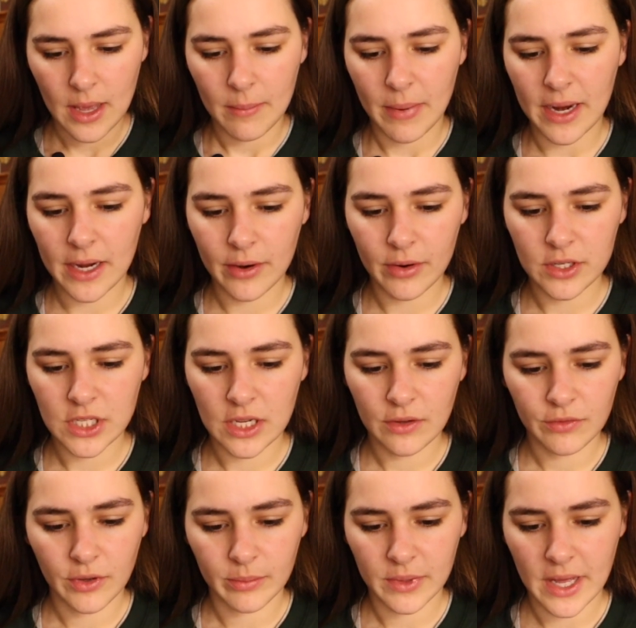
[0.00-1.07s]
payday
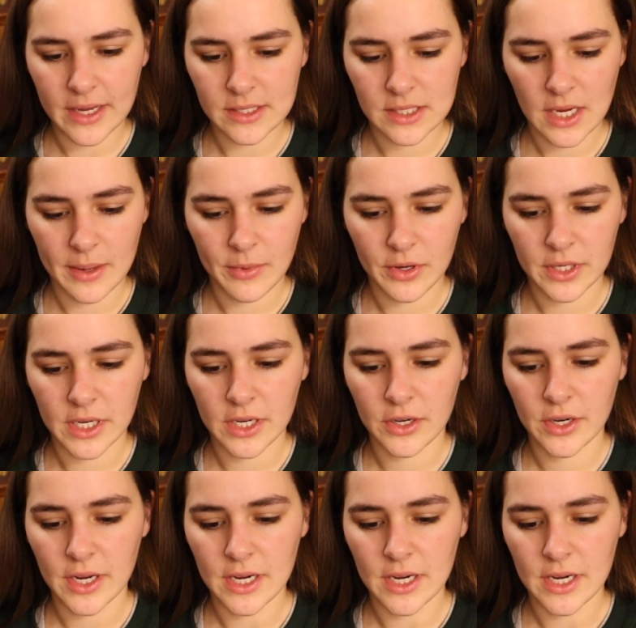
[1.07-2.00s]
routine from last time on here,